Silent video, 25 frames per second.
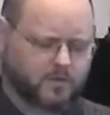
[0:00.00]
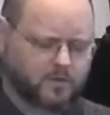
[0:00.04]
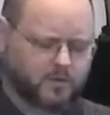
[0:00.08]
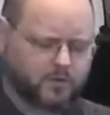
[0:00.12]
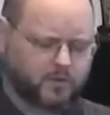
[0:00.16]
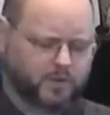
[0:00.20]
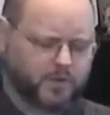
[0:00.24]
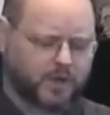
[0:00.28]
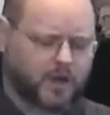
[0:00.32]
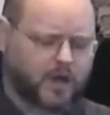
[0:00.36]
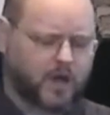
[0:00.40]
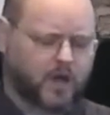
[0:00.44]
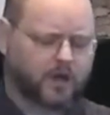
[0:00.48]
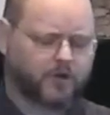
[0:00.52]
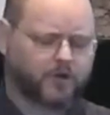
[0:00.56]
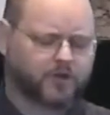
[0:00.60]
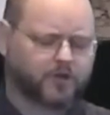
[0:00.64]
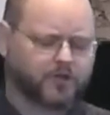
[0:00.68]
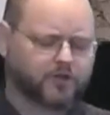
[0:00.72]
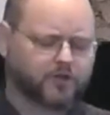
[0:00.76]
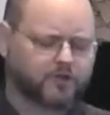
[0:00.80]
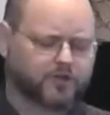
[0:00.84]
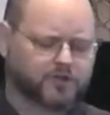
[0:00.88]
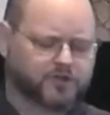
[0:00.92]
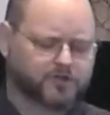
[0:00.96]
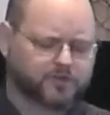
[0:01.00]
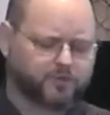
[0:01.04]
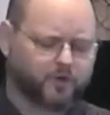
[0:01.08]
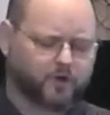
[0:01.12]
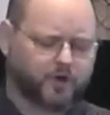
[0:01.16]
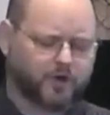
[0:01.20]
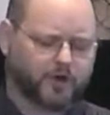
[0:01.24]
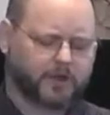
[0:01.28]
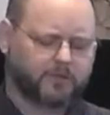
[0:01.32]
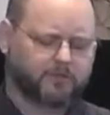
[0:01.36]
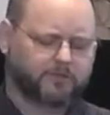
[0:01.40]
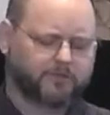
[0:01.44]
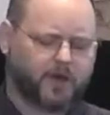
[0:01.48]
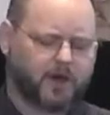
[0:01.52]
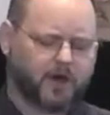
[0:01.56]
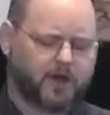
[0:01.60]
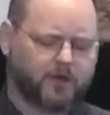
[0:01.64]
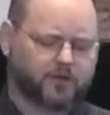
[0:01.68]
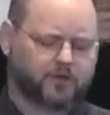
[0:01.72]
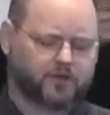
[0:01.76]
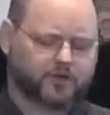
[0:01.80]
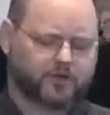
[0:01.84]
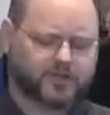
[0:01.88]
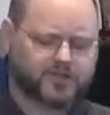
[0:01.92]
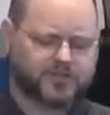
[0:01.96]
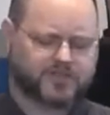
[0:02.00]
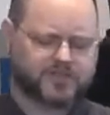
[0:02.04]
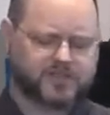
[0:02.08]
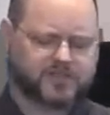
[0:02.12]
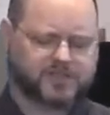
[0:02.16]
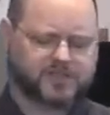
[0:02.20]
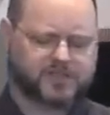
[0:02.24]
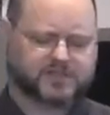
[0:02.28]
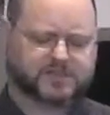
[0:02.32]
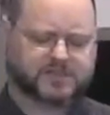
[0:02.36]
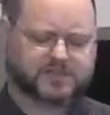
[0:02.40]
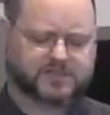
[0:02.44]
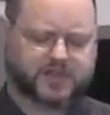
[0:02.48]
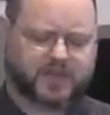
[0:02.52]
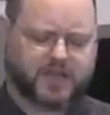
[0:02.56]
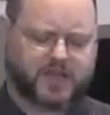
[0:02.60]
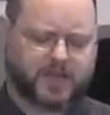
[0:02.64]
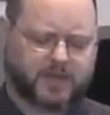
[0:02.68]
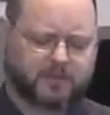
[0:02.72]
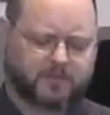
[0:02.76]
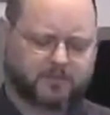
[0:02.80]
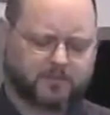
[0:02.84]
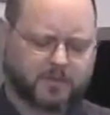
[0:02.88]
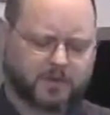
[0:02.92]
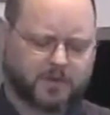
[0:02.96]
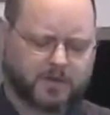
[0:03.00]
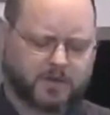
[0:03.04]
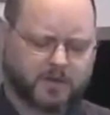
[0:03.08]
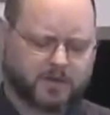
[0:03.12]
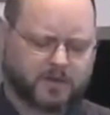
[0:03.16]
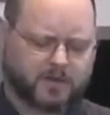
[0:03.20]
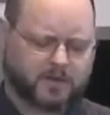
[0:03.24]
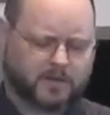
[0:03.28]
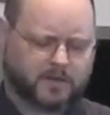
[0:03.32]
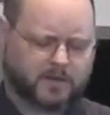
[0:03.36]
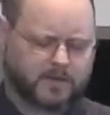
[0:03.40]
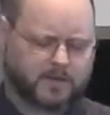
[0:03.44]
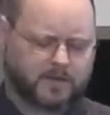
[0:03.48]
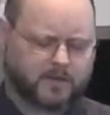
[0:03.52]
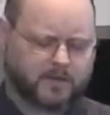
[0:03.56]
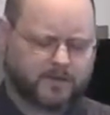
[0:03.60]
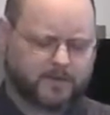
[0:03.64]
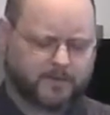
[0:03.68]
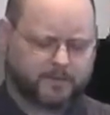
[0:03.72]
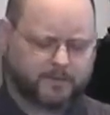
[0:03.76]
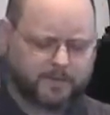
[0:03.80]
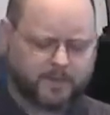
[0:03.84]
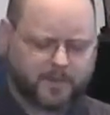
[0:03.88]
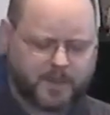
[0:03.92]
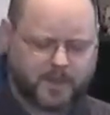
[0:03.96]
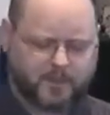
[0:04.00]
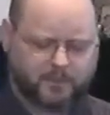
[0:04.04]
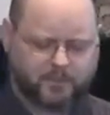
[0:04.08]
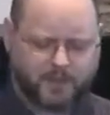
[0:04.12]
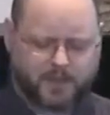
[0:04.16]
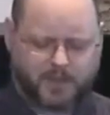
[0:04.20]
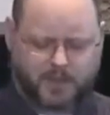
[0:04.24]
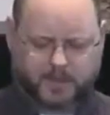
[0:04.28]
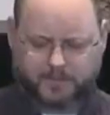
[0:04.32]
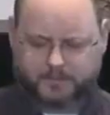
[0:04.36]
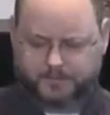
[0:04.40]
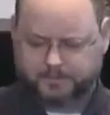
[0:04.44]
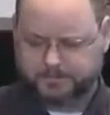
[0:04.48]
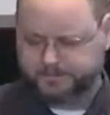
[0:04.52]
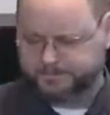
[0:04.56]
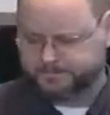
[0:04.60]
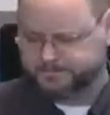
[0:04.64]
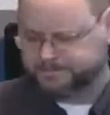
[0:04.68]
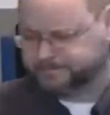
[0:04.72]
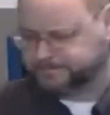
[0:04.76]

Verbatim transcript: We honor you this morning, Father, in Jesus' name. Amen.